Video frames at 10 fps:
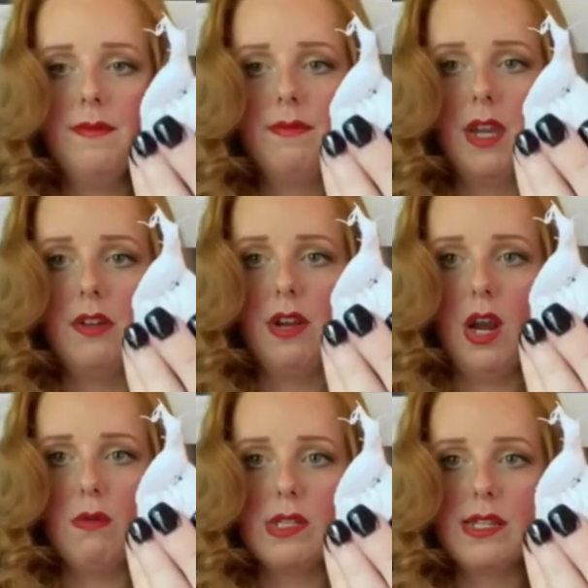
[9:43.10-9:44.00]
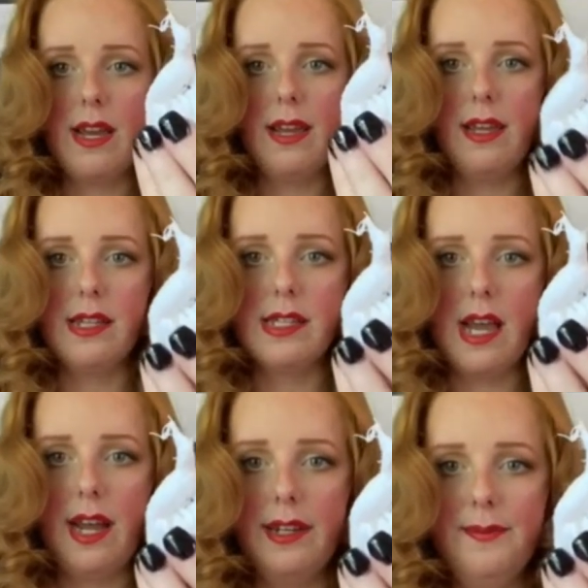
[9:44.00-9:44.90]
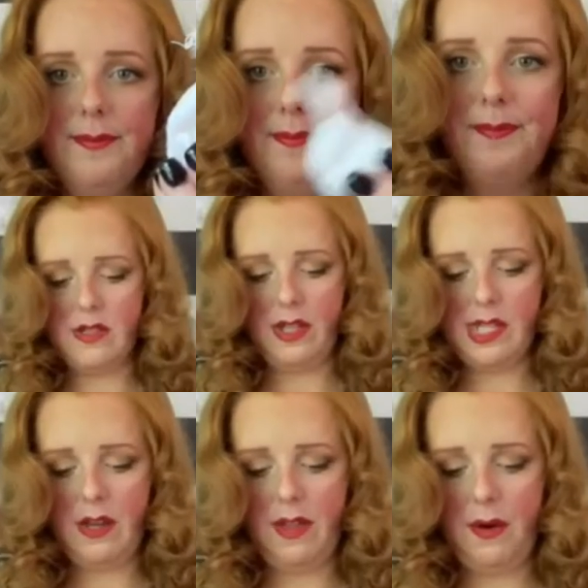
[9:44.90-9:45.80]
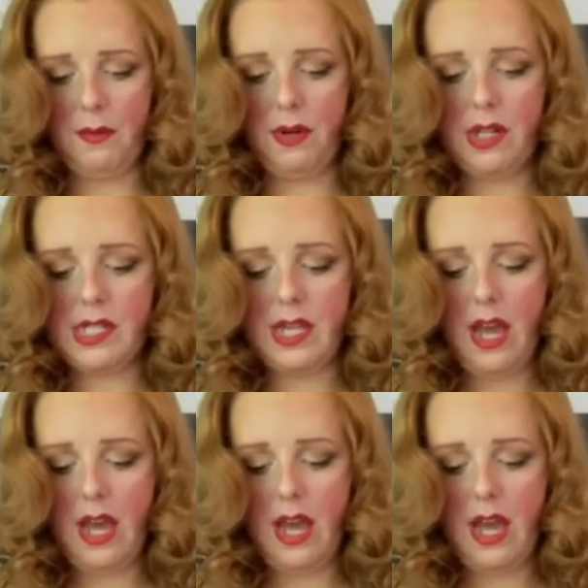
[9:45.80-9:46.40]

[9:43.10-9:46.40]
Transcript: and your hair will stay inside. So that's how that works.